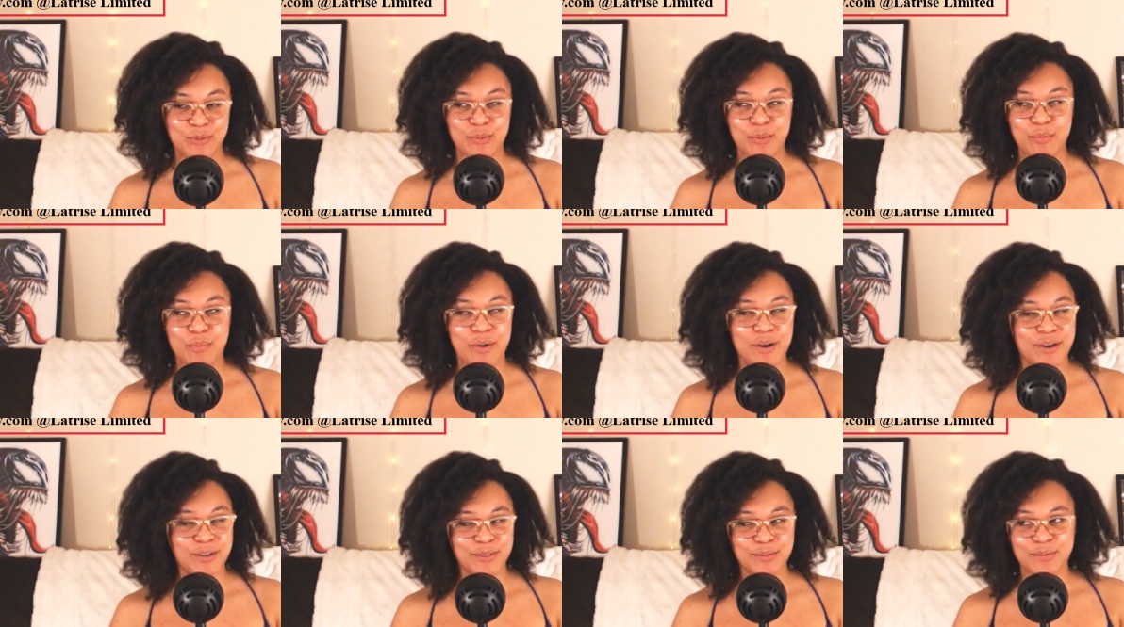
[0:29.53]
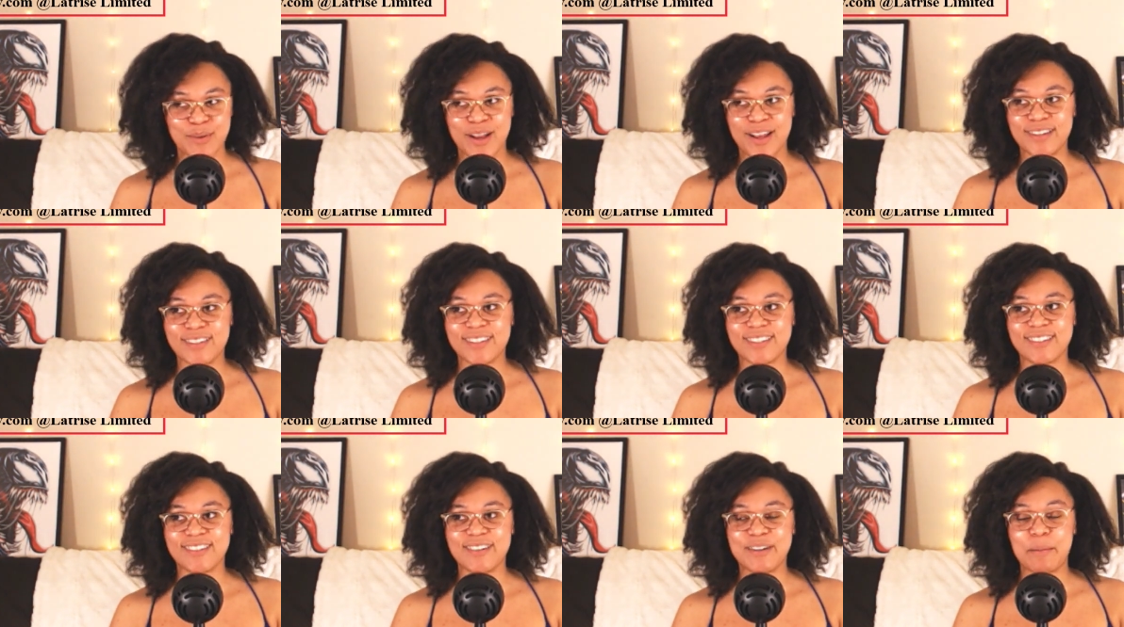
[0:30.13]
where parts where I
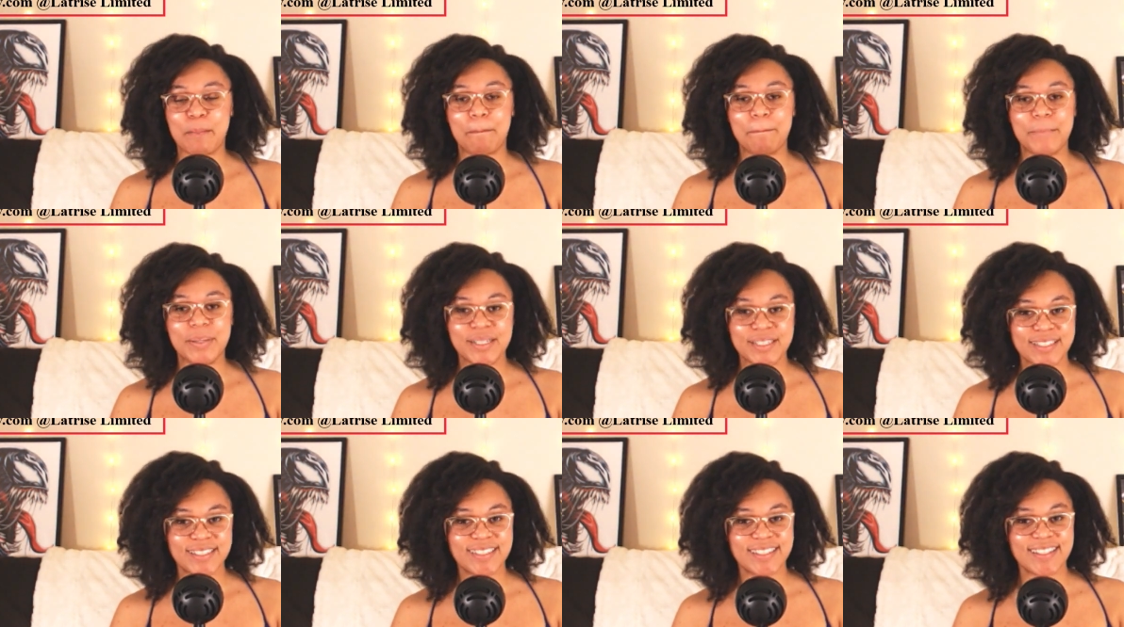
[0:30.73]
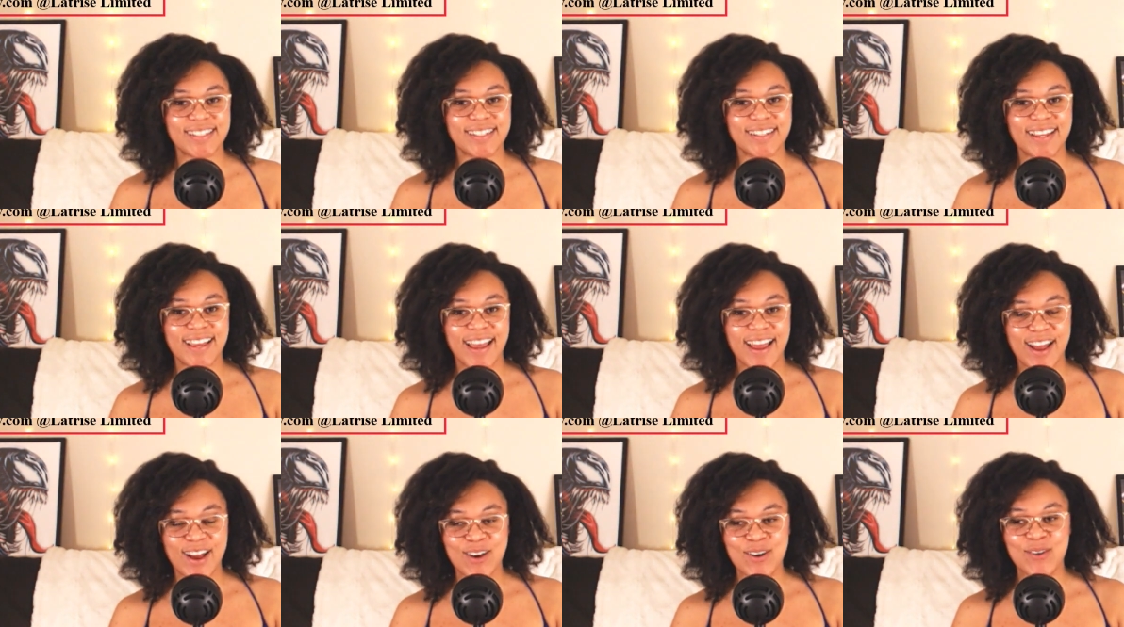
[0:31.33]
just started busting
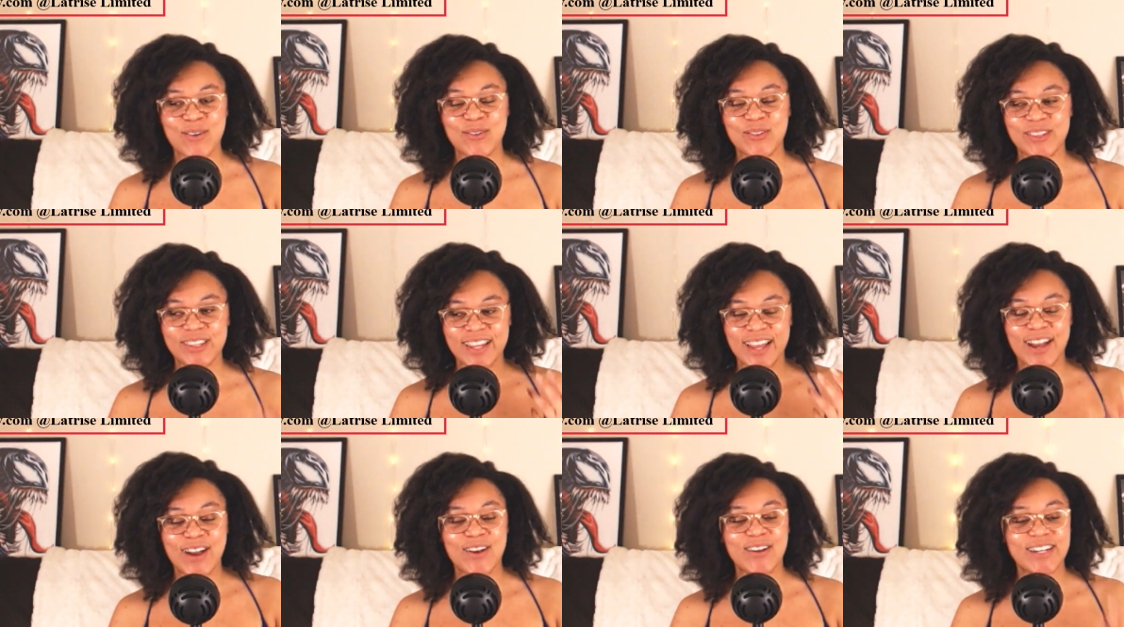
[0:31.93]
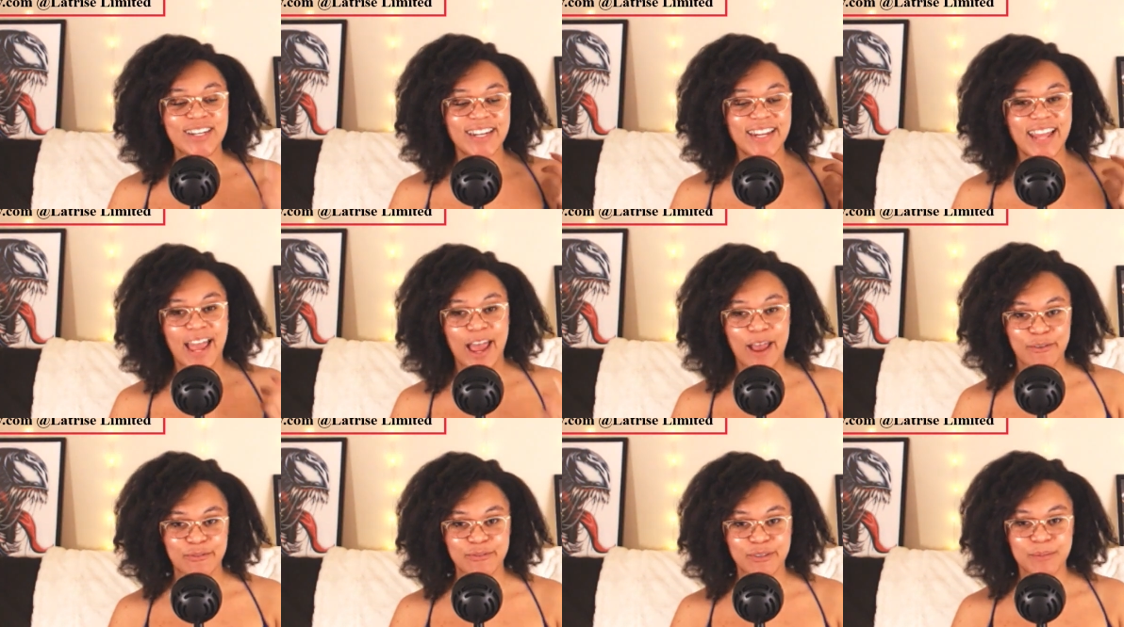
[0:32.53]
out loud
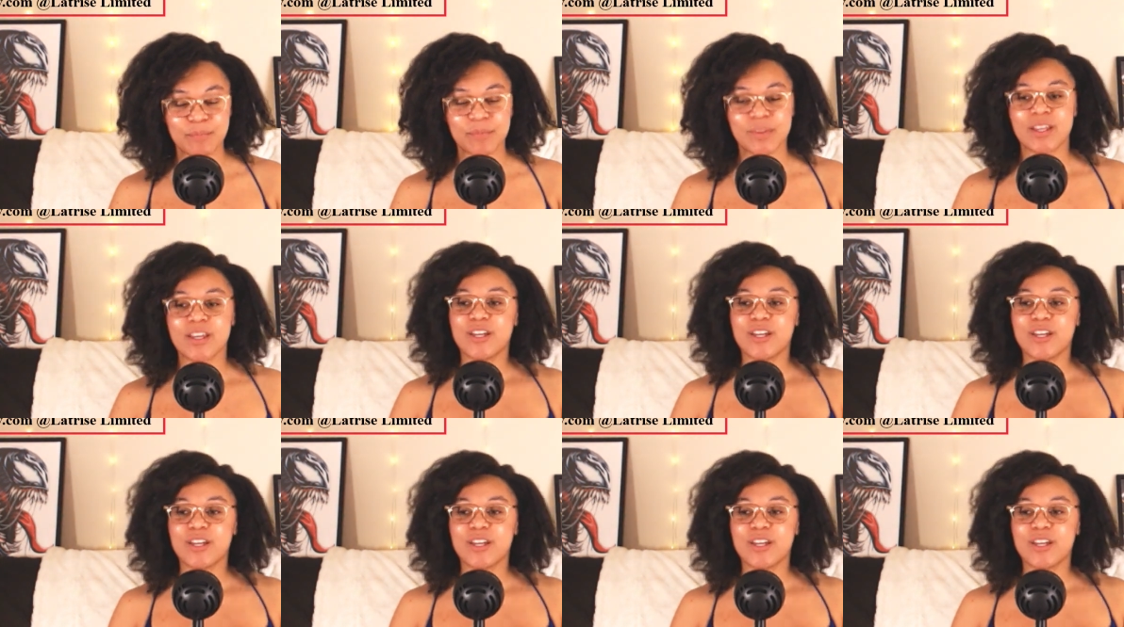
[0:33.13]
laughing.